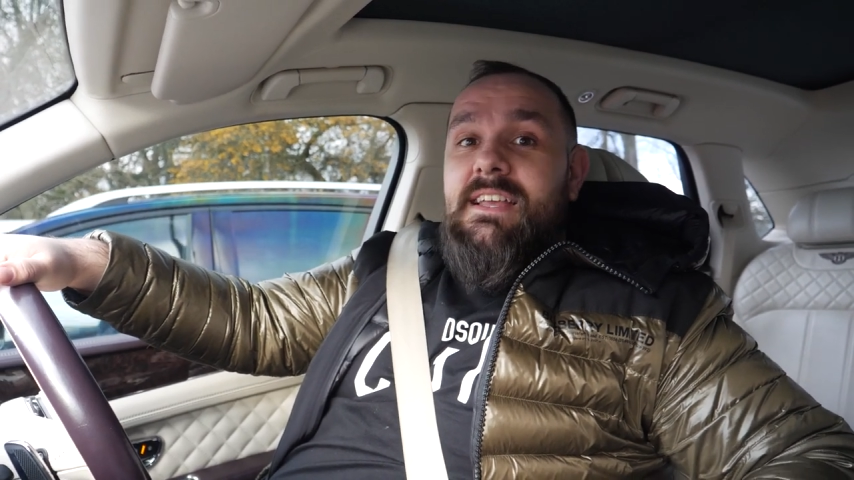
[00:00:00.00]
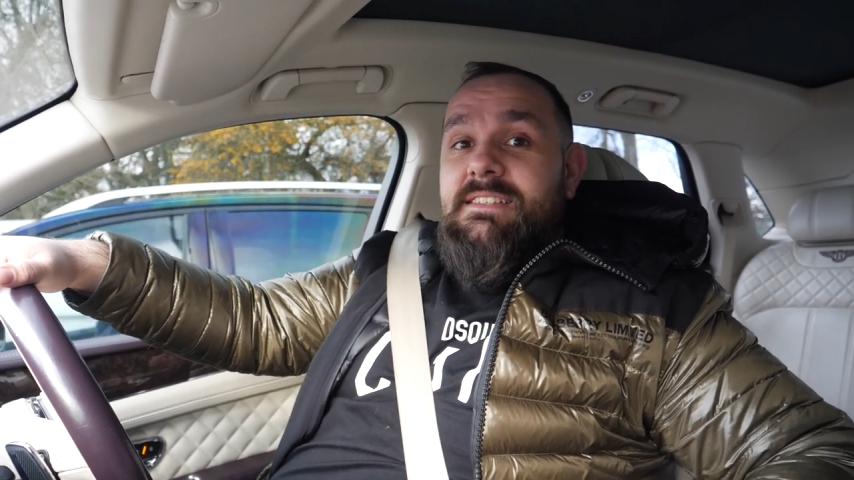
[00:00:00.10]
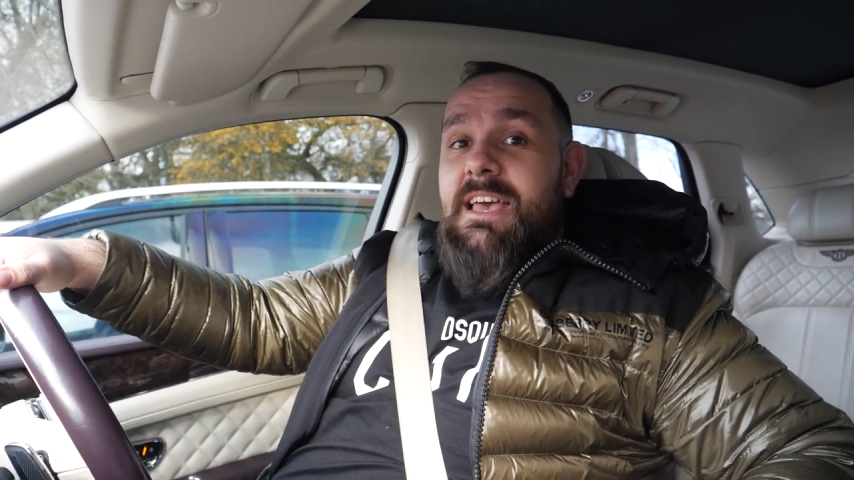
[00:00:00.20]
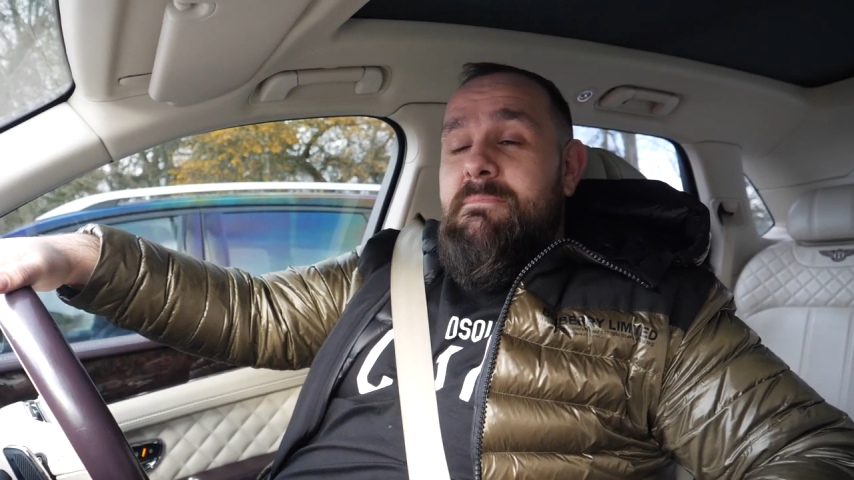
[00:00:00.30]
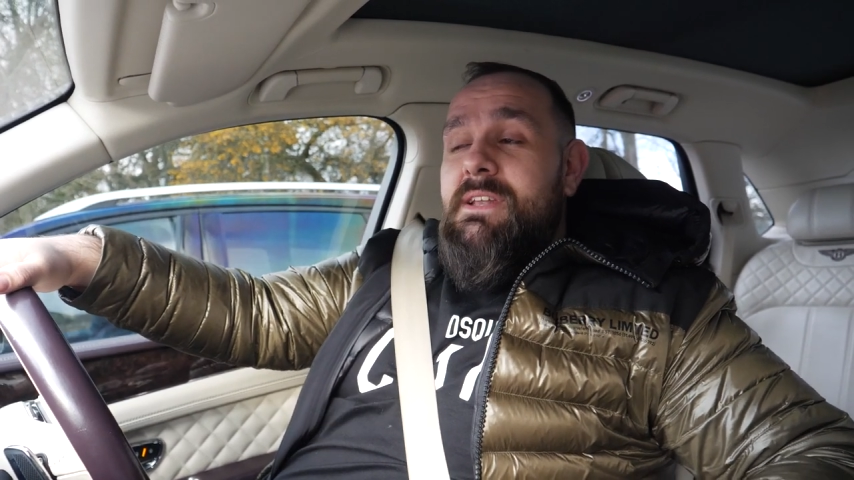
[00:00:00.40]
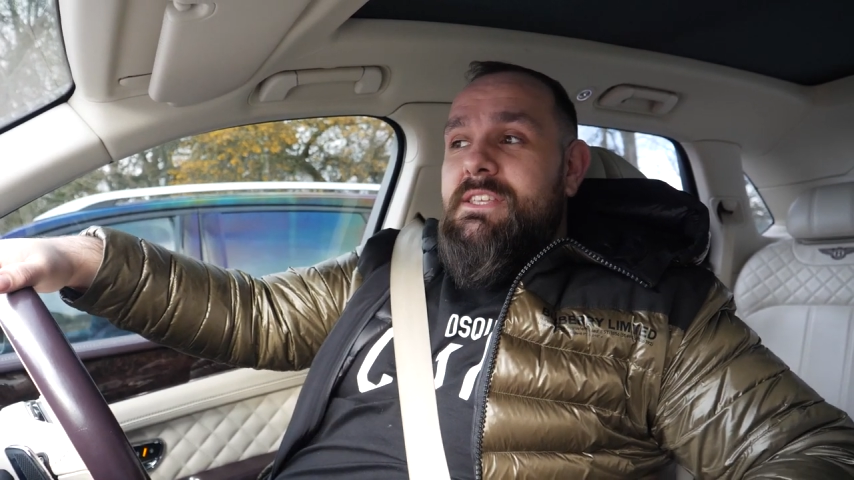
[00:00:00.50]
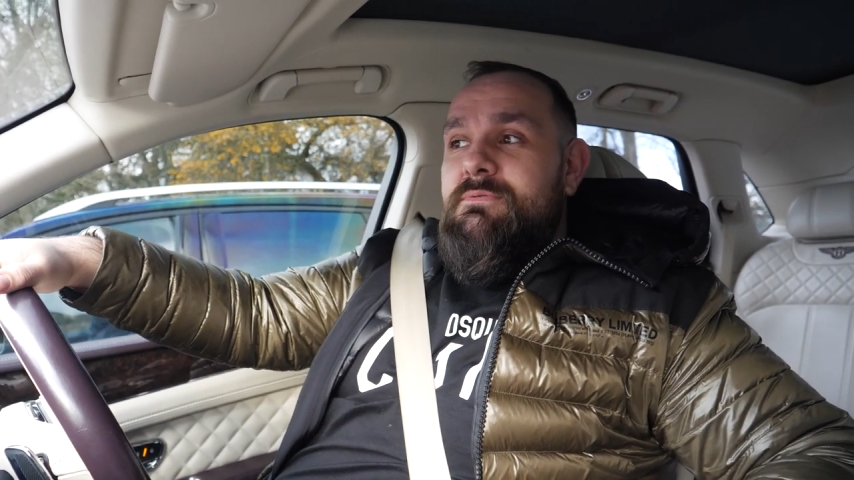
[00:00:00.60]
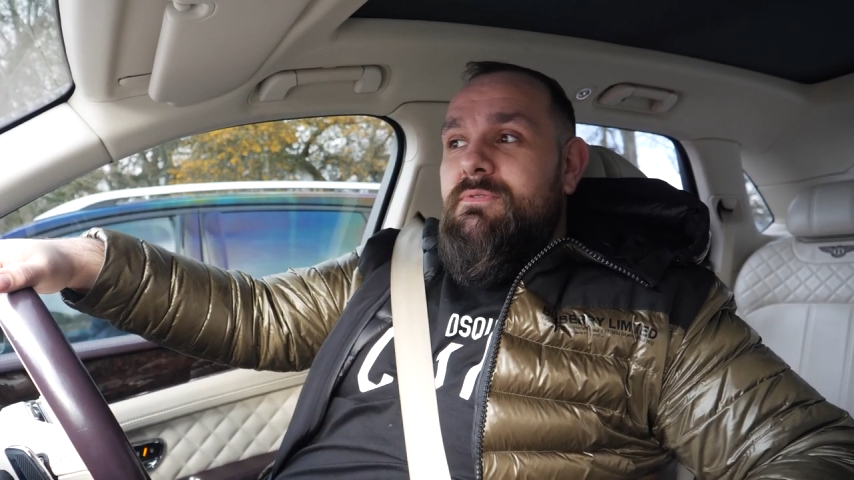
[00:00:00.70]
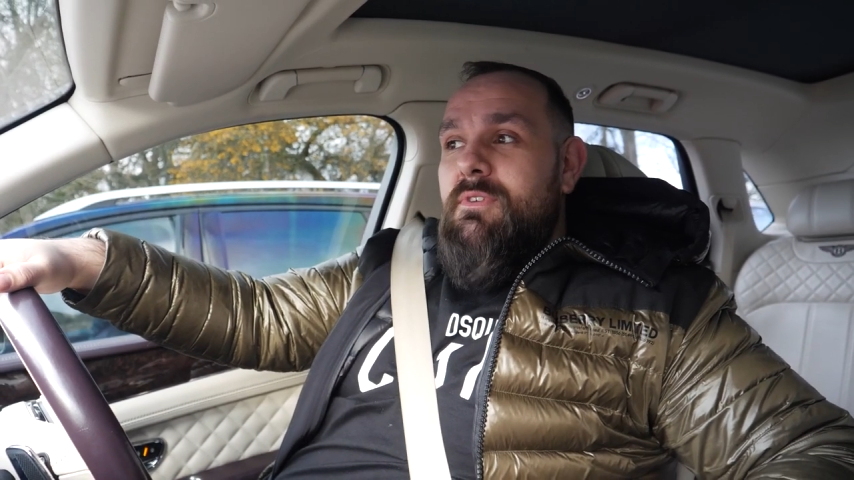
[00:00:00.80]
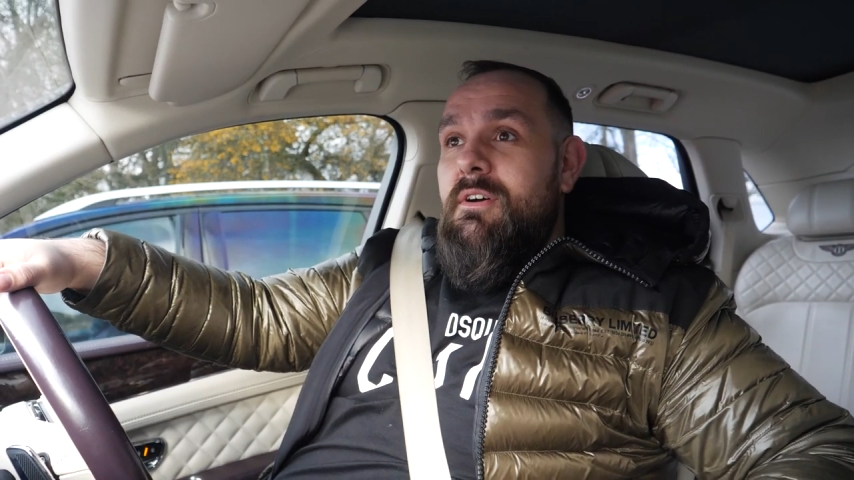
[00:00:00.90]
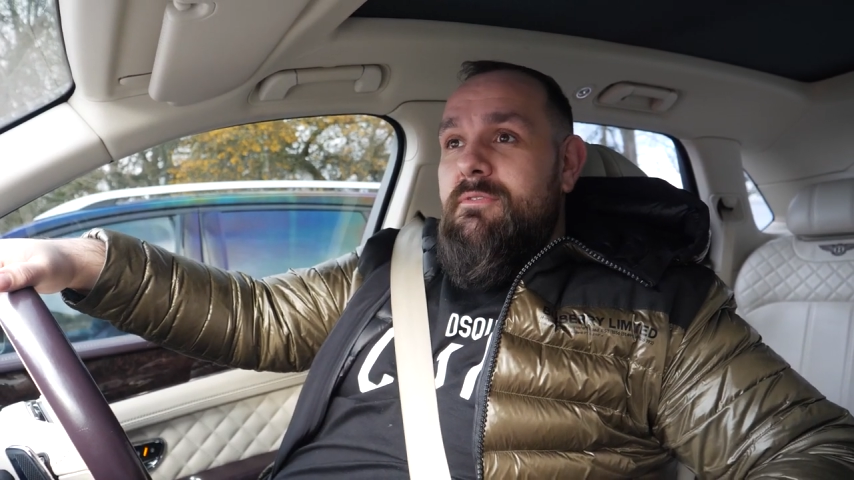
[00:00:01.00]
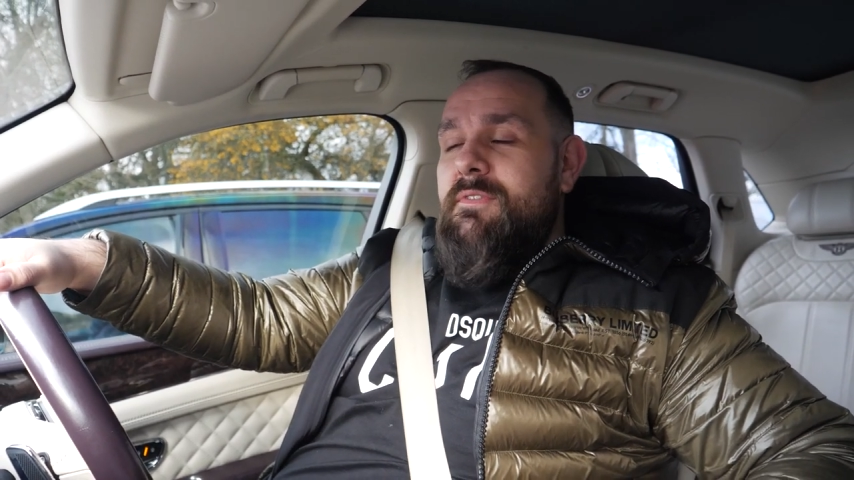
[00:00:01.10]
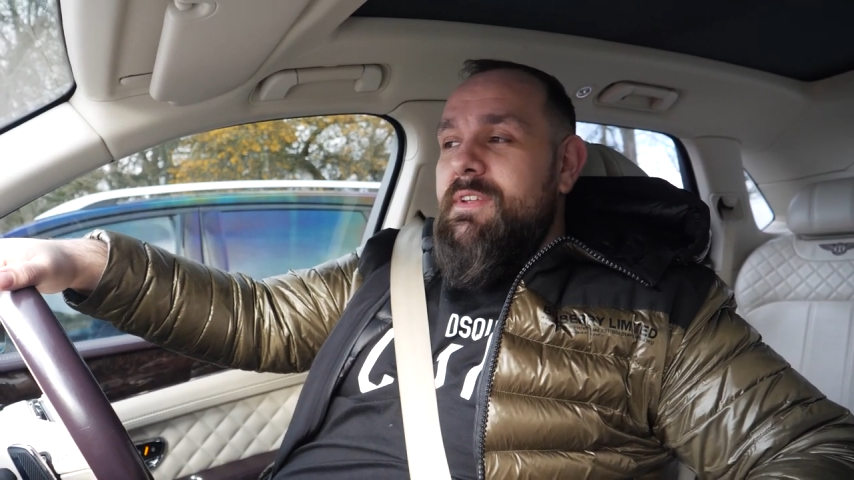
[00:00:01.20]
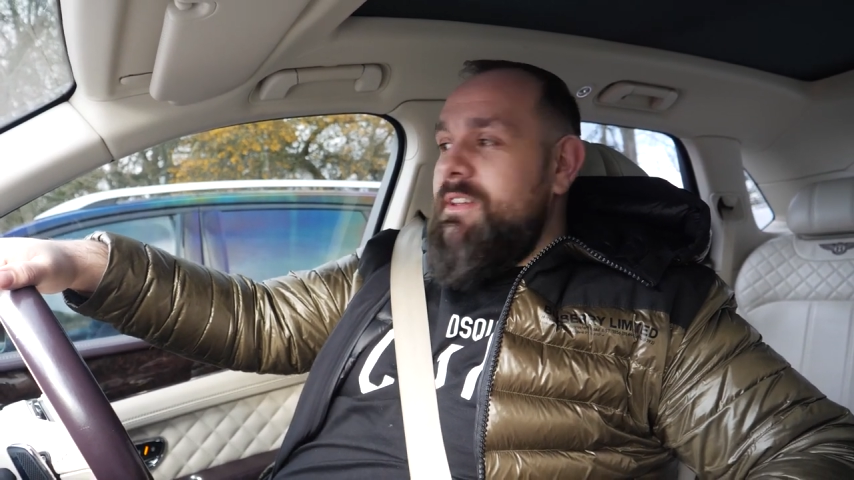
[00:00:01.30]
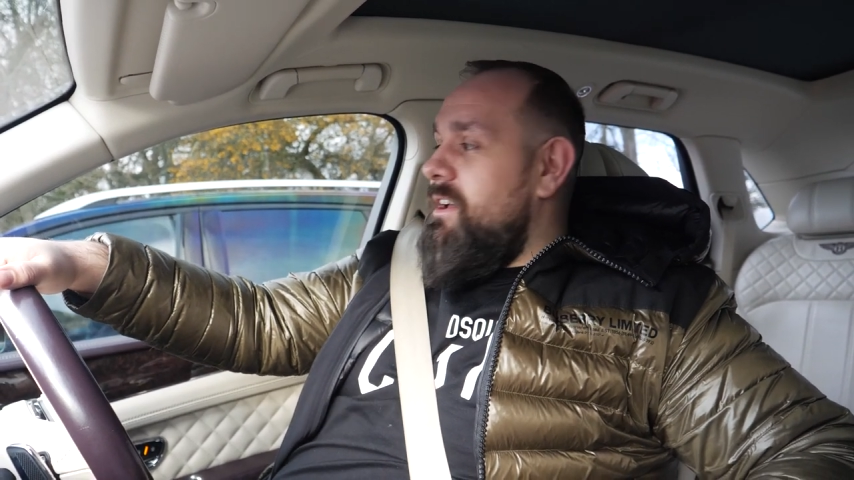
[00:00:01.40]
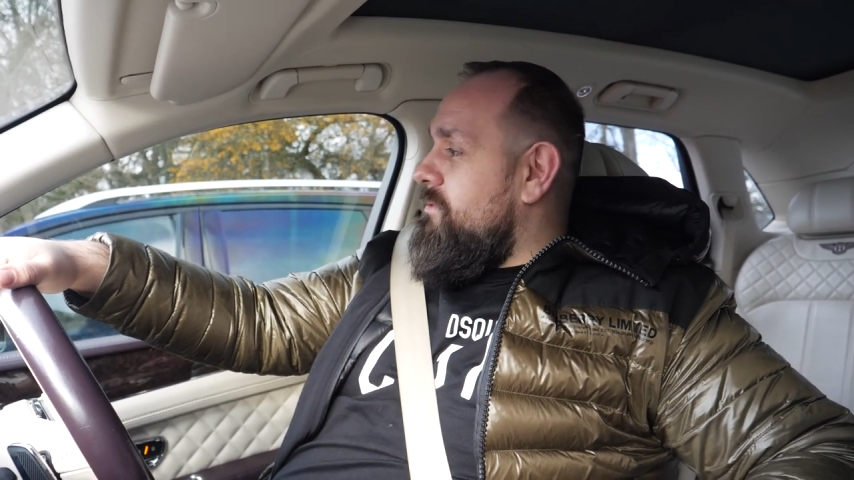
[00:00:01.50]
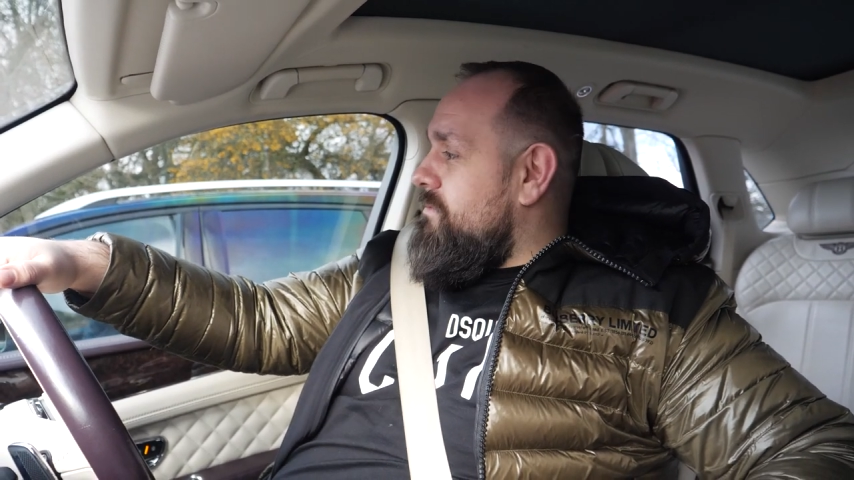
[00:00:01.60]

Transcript: get 10 minutes of a video.